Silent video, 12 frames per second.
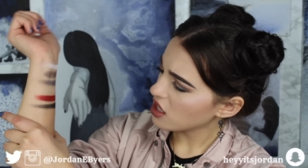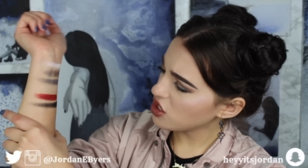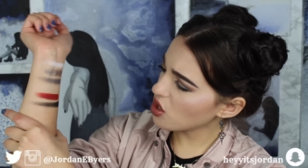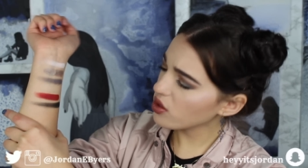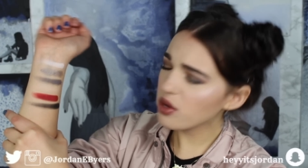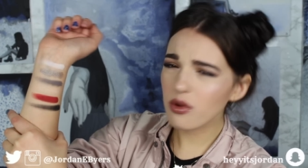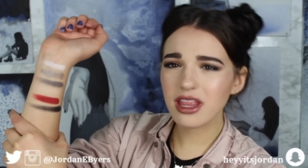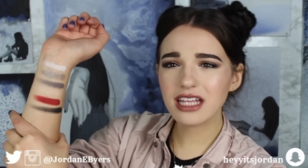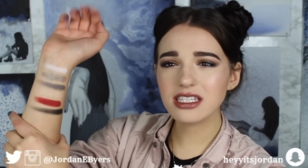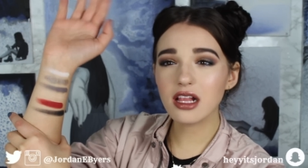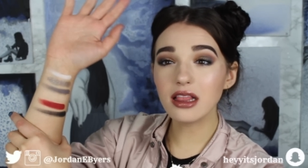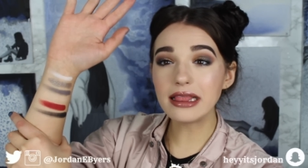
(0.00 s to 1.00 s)
The only one
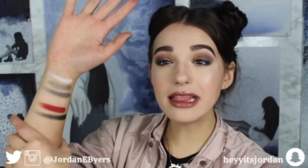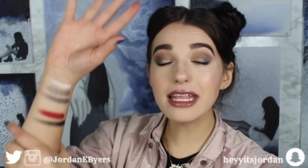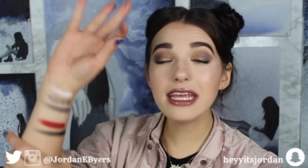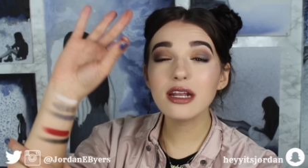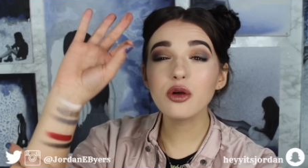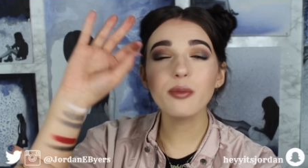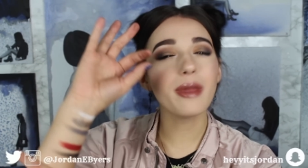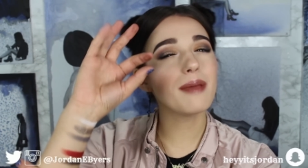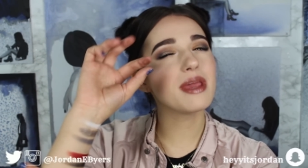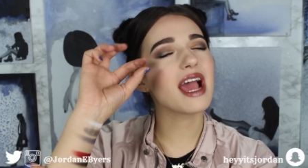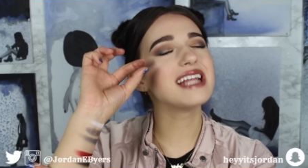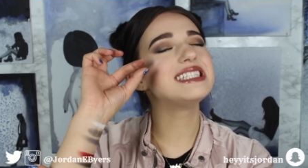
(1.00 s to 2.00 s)
that's a little,
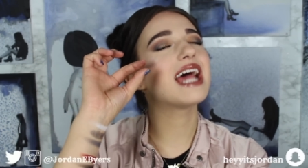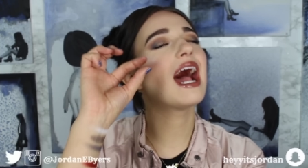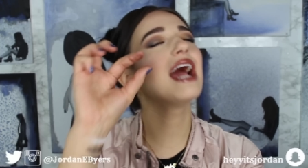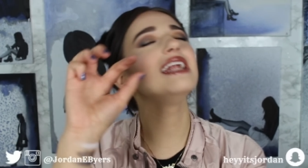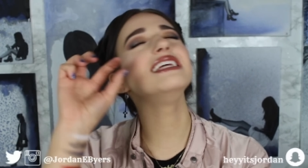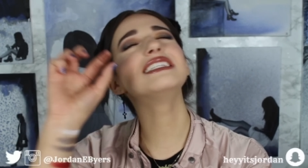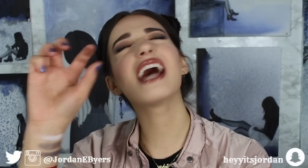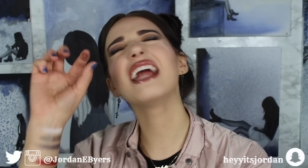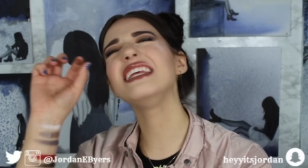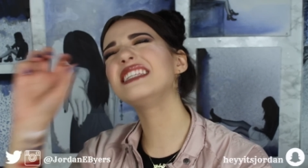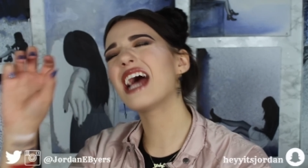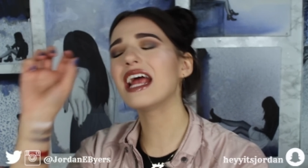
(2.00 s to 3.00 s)
maybe a tiny
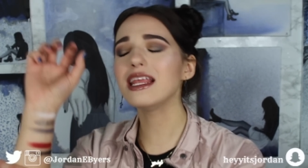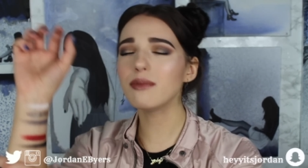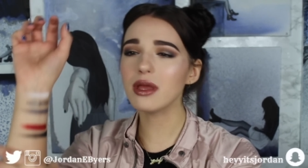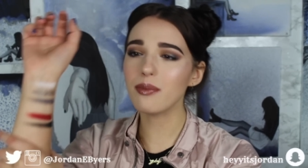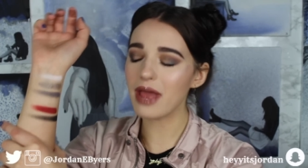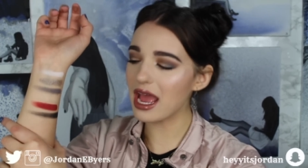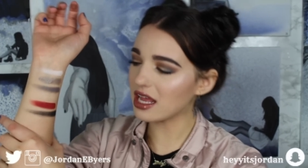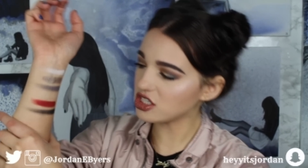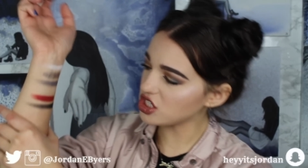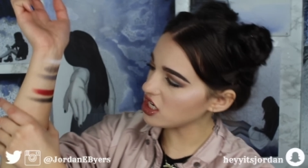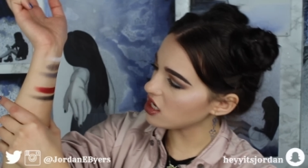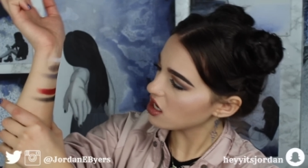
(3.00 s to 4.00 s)
bit
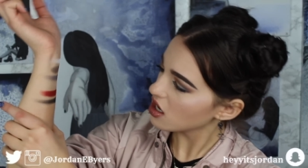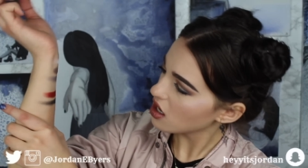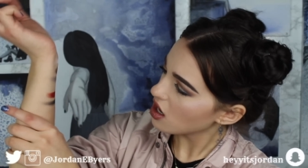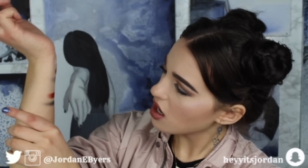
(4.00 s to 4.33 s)
patchy